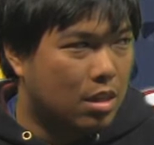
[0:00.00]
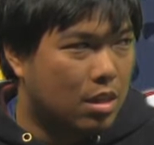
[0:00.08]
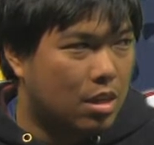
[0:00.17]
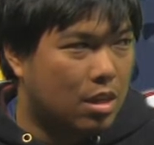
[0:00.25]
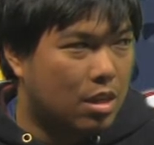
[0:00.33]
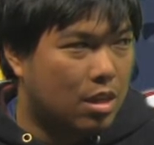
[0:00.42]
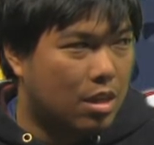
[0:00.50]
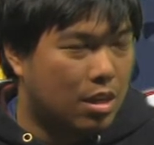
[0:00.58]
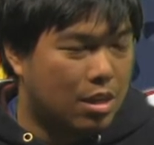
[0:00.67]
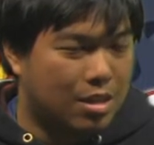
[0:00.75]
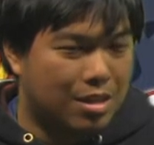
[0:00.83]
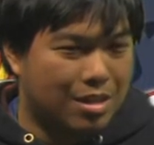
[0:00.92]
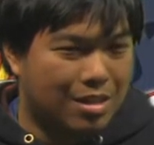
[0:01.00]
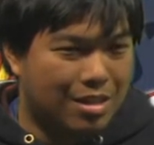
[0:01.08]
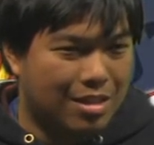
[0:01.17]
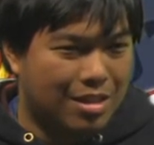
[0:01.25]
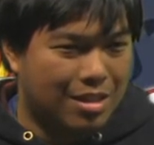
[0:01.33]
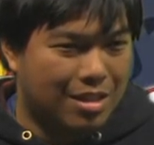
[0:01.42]

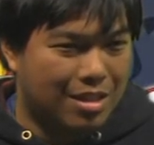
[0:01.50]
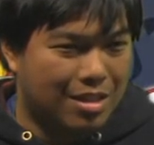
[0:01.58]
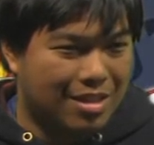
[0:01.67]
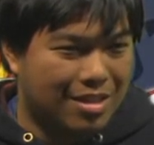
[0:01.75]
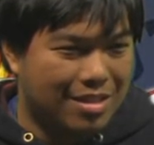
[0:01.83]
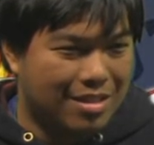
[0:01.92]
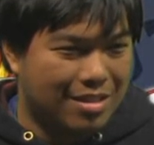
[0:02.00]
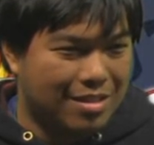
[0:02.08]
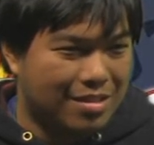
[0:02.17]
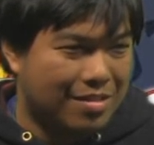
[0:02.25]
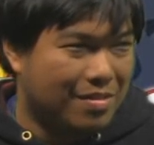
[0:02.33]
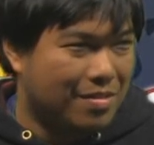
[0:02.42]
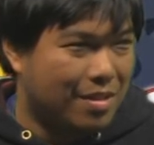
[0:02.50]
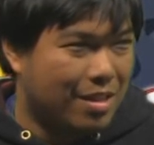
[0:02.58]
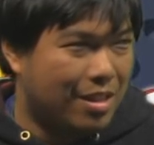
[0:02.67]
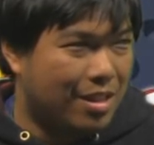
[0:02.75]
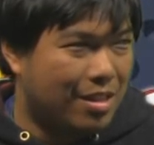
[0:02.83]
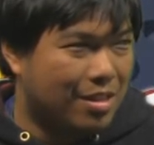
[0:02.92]

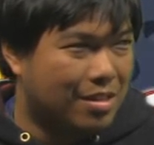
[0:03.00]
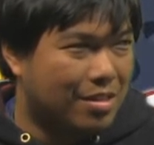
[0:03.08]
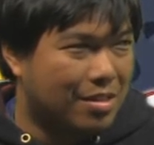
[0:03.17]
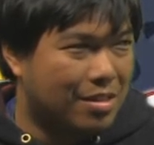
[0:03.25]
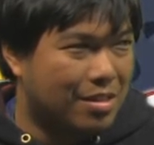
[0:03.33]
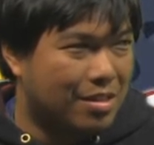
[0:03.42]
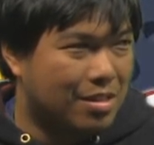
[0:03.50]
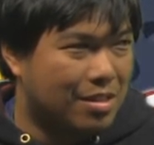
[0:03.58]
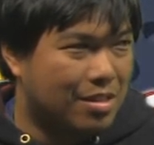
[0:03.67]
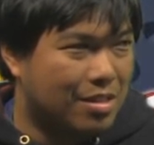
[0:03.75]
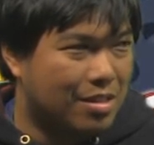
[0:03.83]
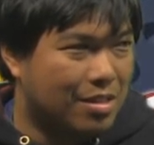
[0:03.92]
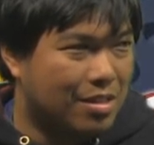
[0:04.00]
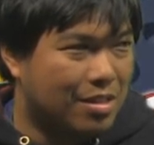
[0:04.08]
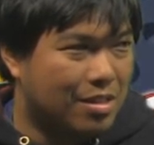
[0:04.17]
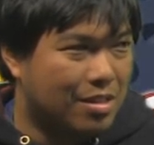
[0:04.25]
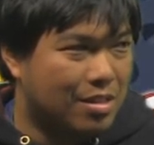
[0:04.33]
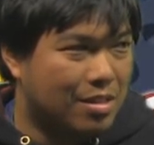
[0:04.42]

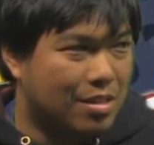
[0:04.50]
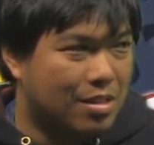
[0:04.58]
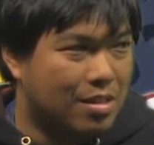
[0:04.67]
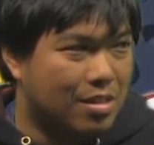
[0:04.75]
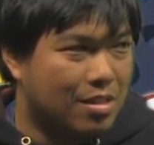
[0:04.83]
The person shown says nothing.